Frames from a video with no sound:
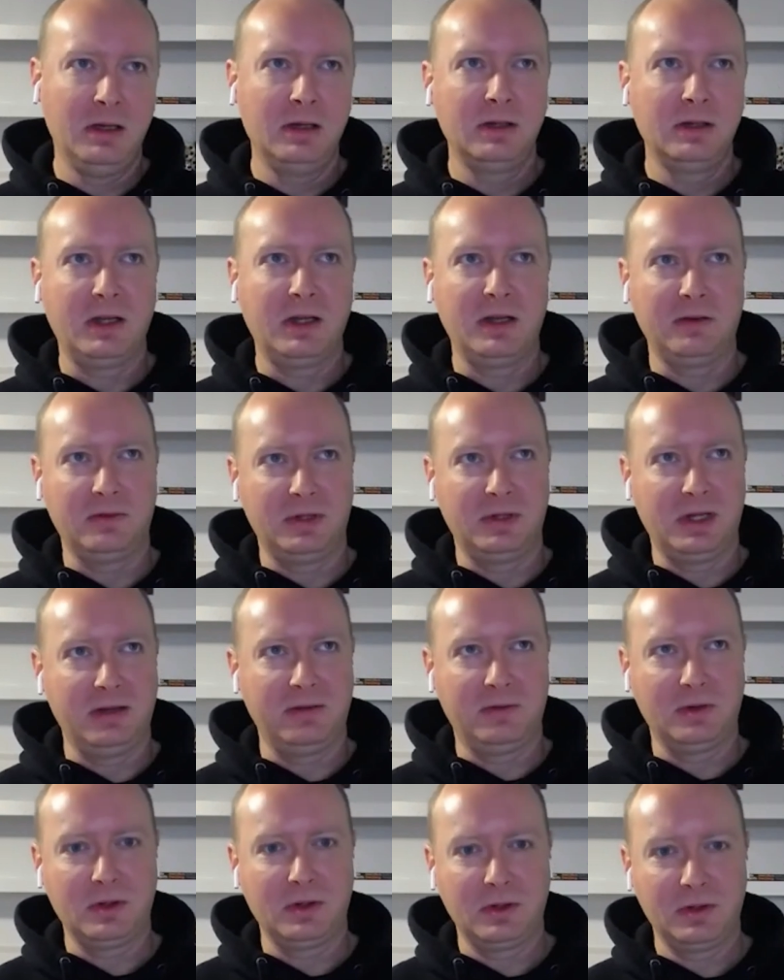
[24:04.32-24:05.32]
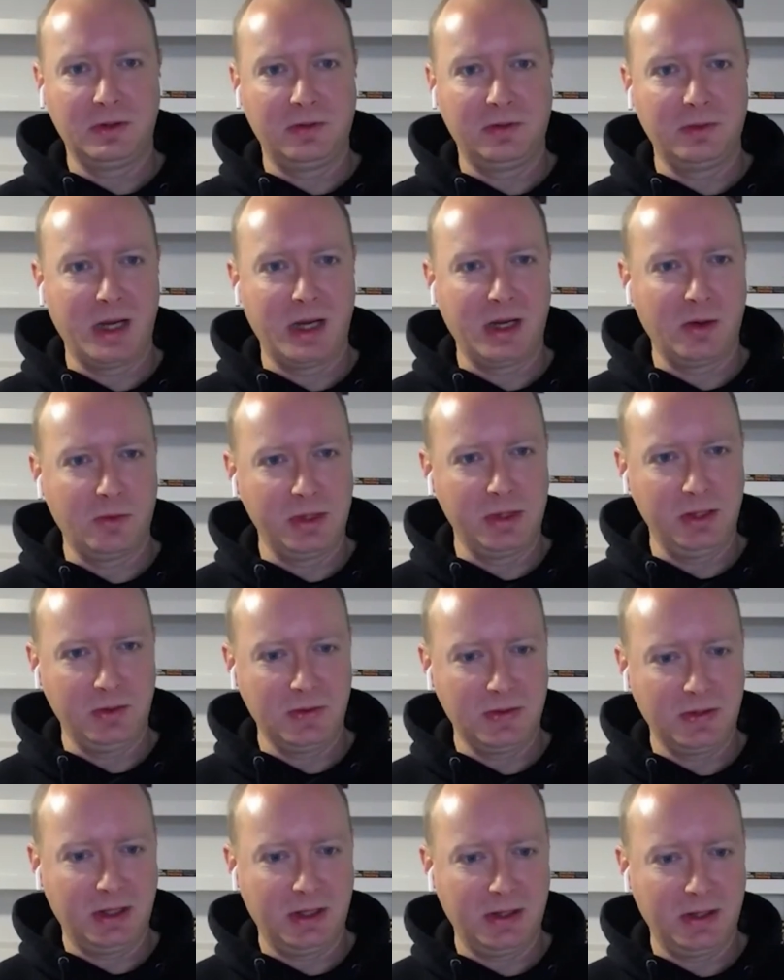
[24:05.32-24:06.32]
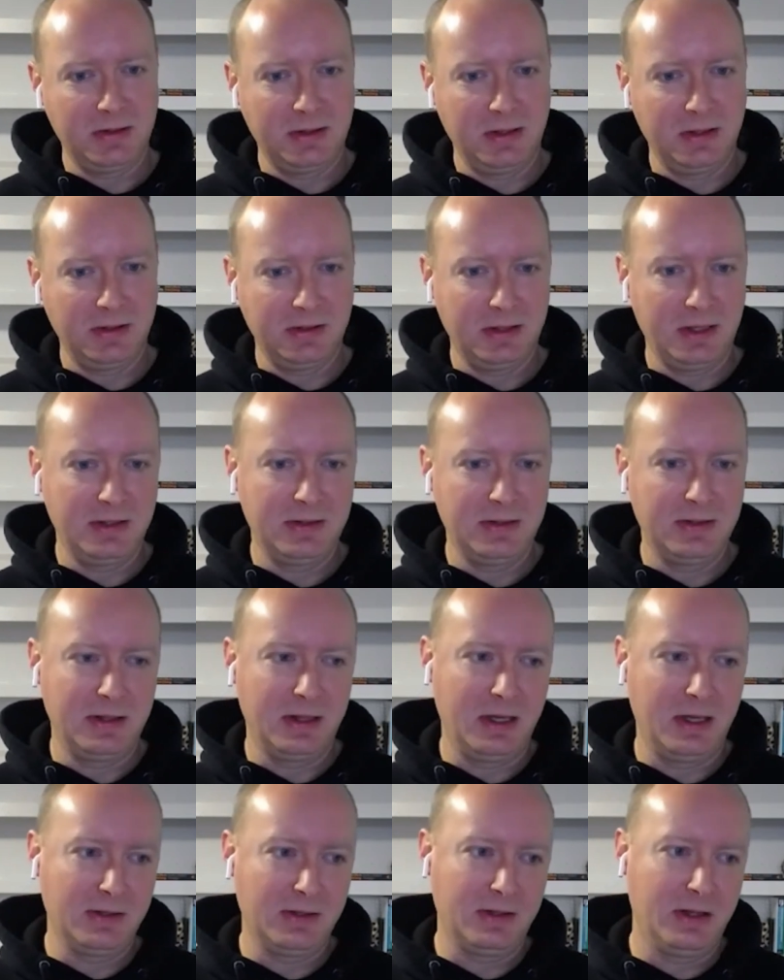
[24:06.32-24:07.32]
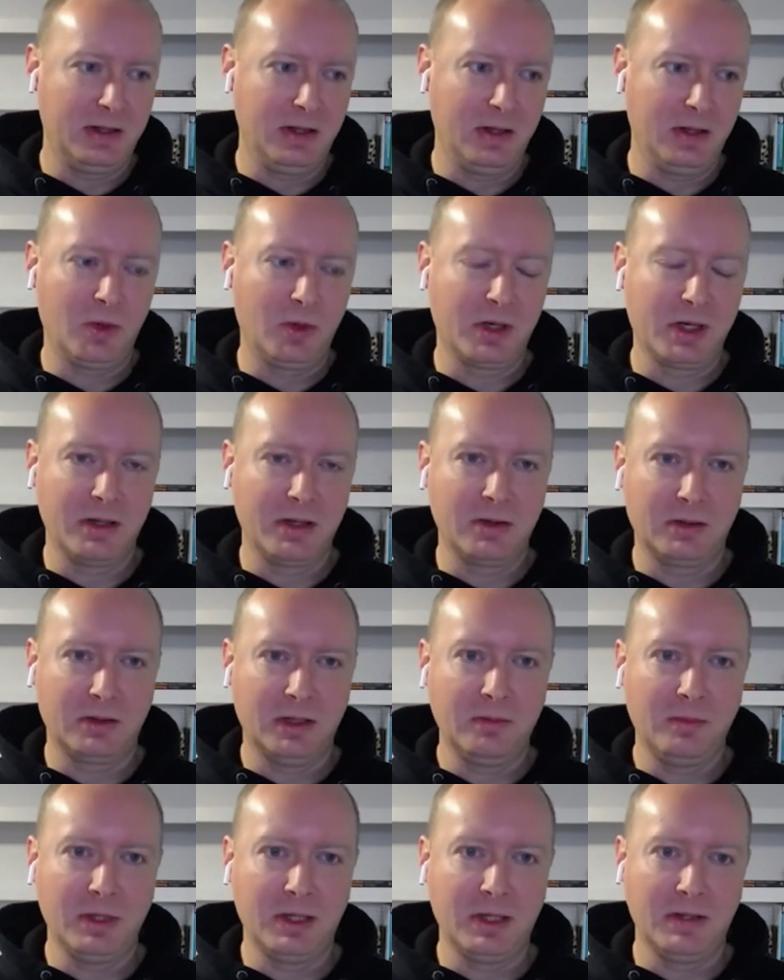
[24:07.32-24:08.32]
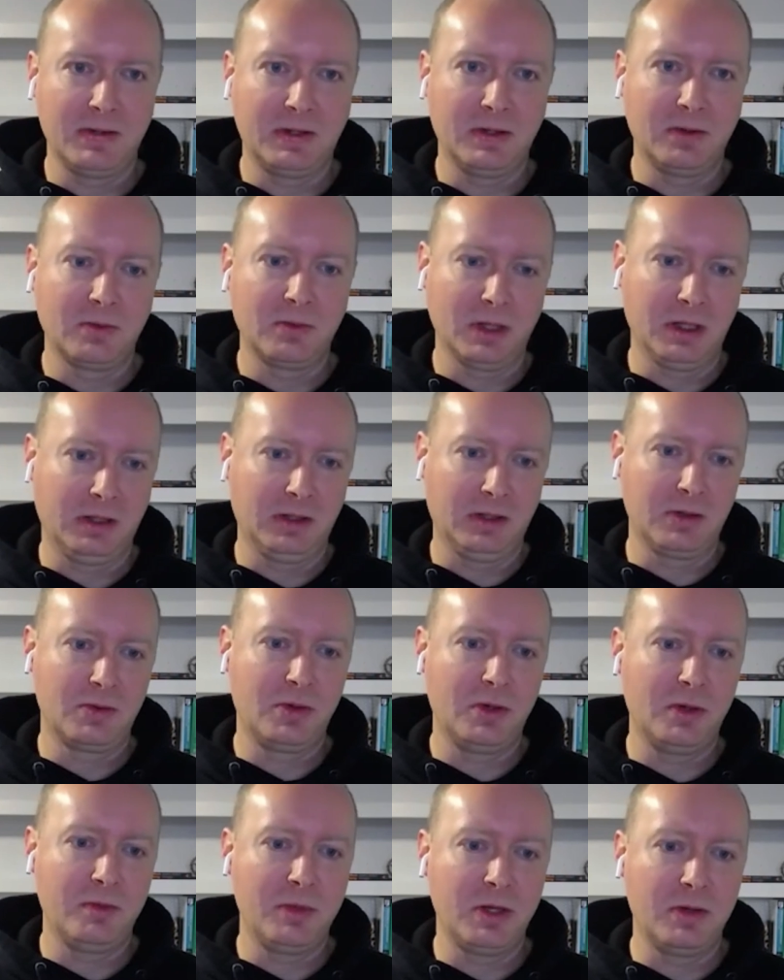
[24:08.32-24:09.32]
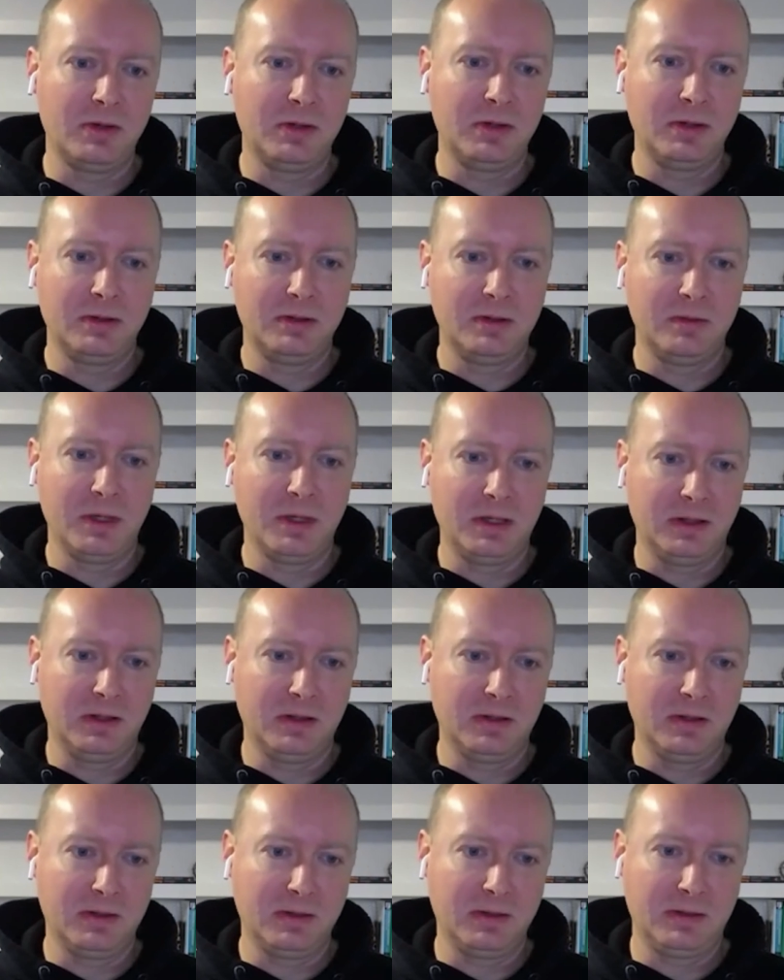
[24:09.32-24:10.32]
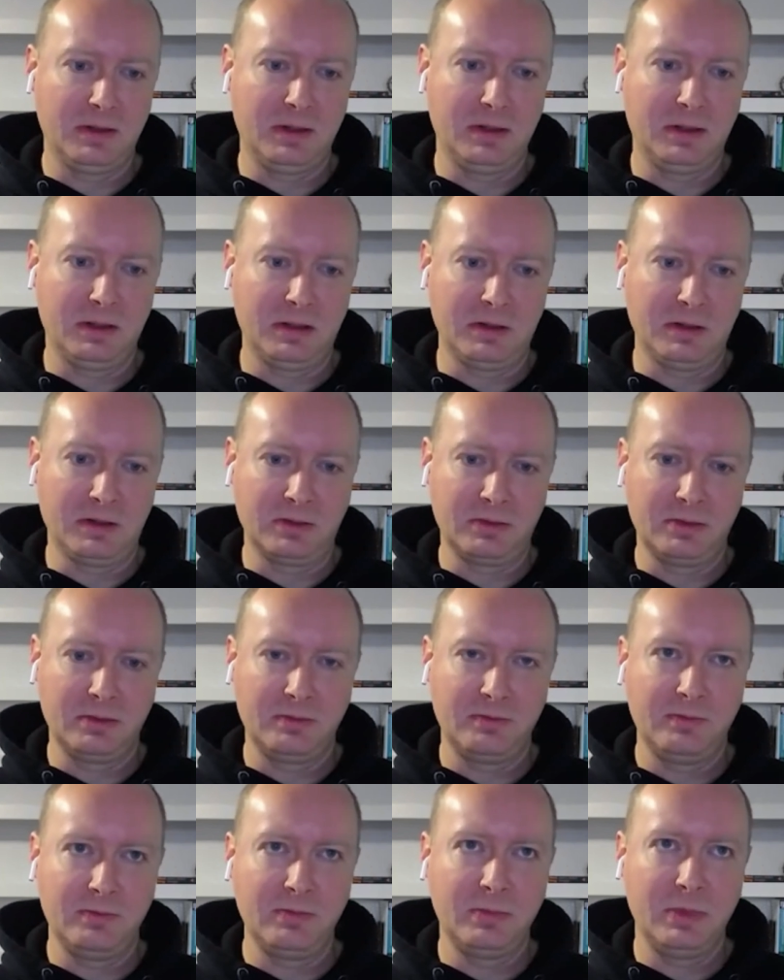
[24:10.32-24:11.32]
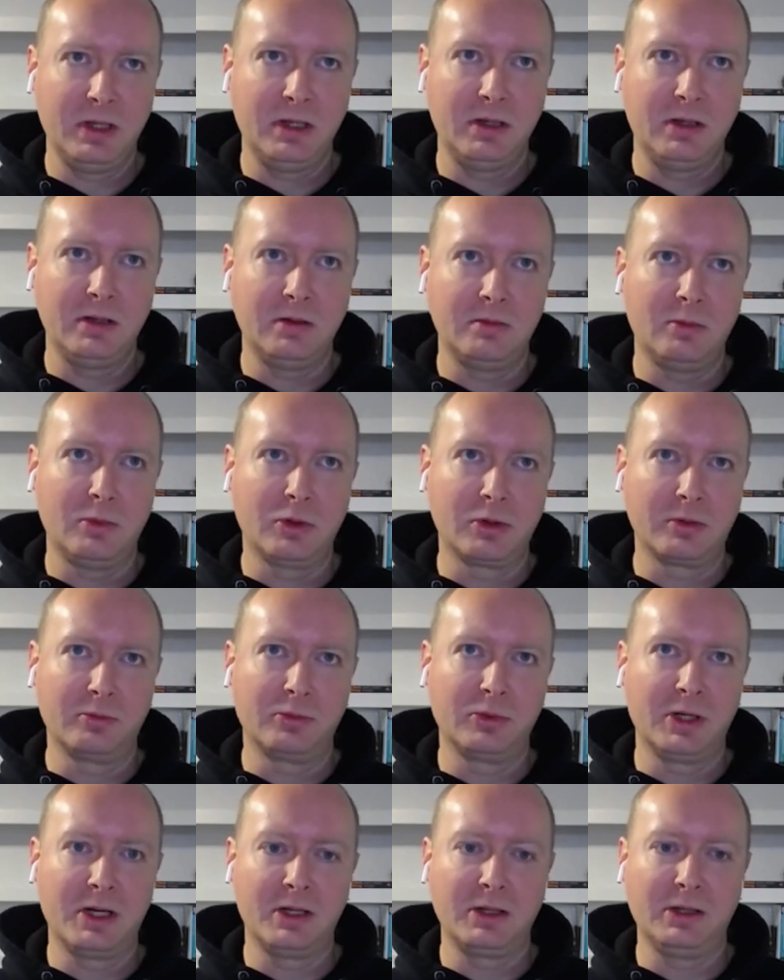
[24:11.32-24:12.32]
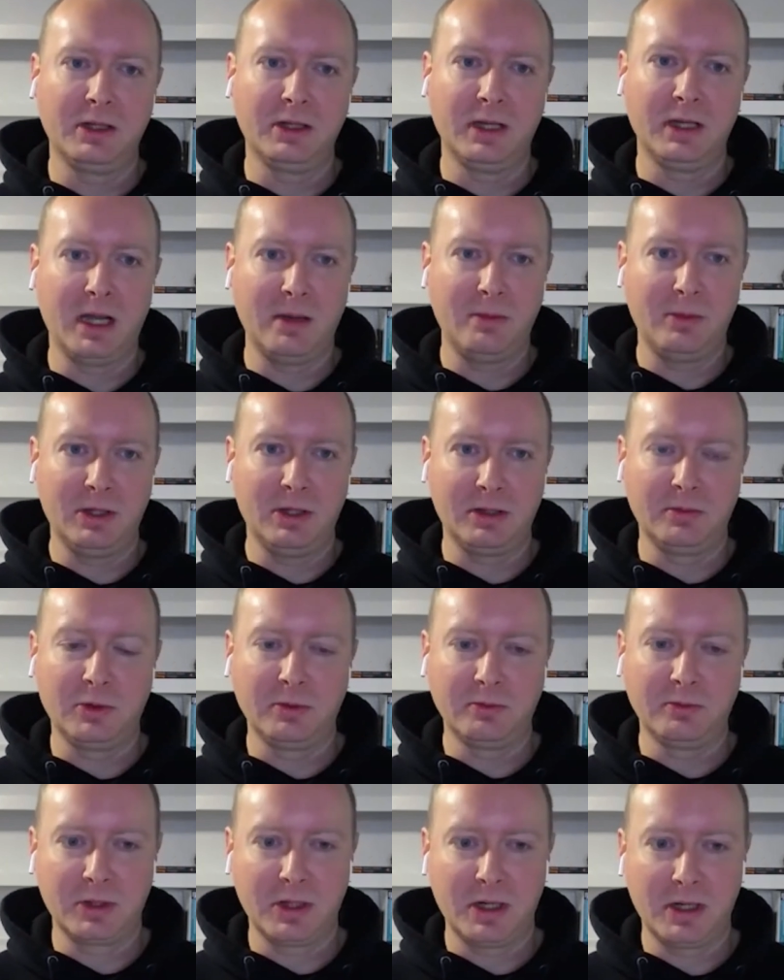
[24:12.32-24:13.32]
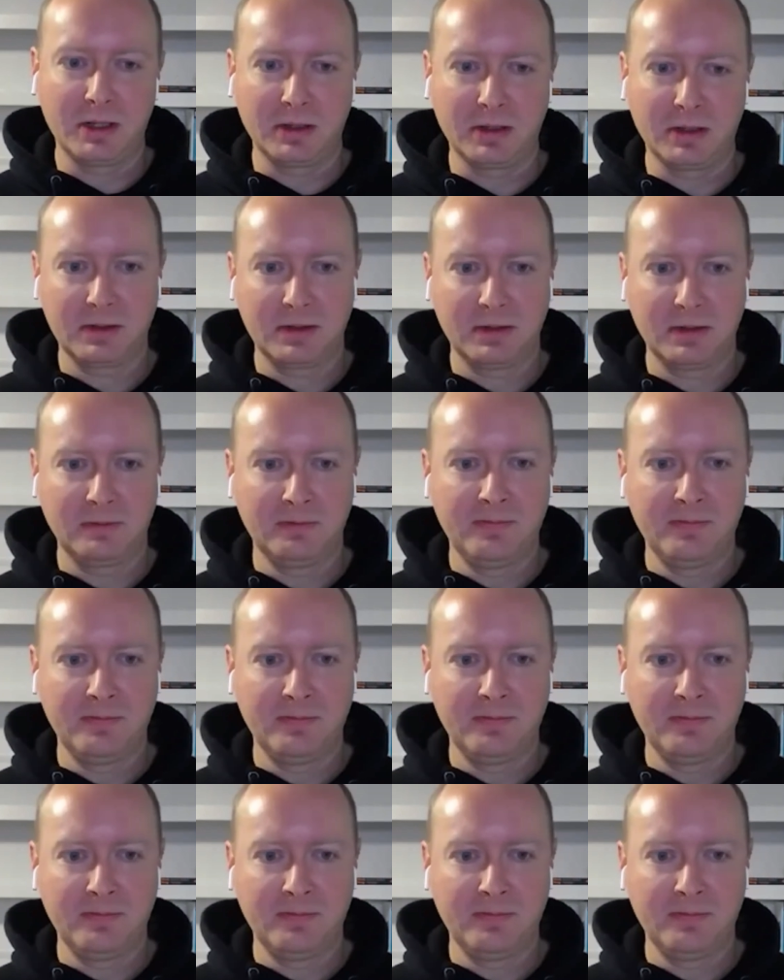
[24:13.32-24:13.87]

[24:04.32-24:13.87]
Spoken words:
kind of diverge from how we use Cost Insights. And that's, I think, where other companies can really contribute to make this a more broadly applicable product.